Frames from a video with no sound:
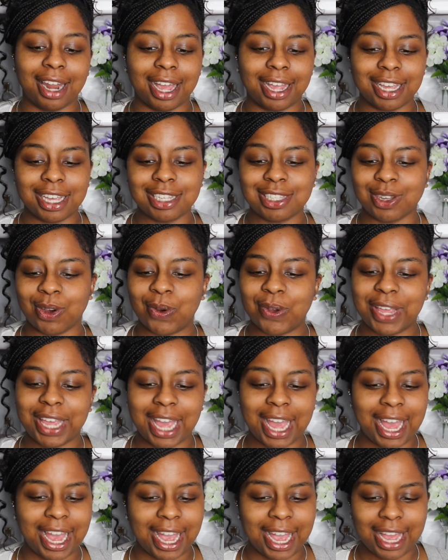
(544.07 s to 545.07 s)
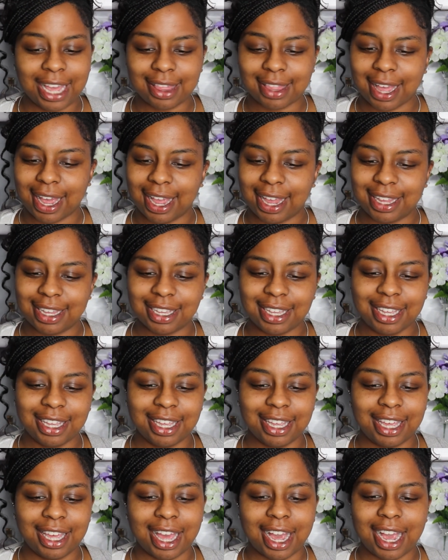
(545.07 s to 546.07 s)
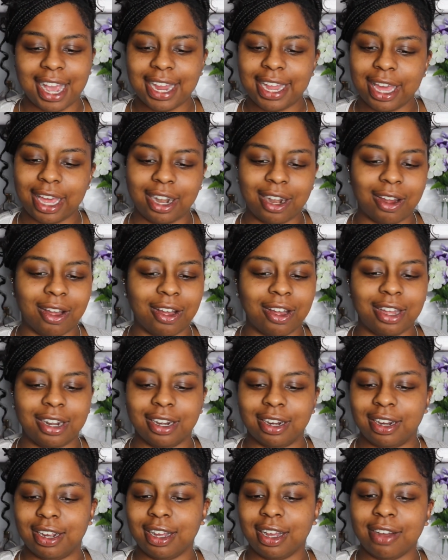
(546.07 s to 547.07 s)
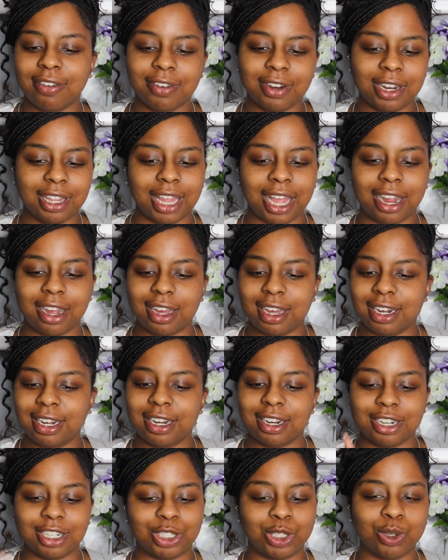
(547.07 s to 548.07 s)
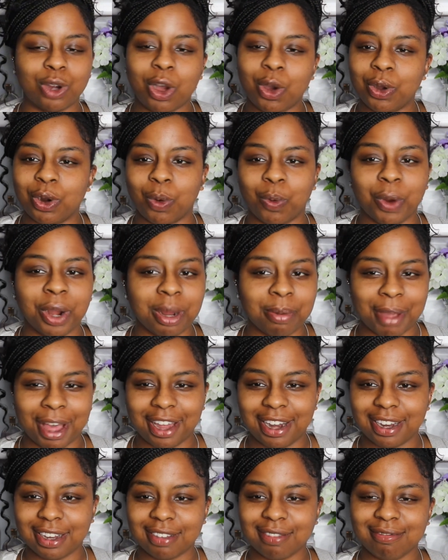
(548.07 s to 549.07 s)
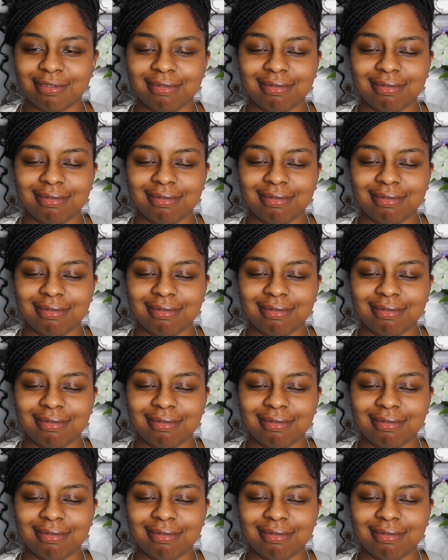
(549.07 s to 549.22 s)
Like, it's okay. Like, I got it all under cover, like under control. Don't worry about it.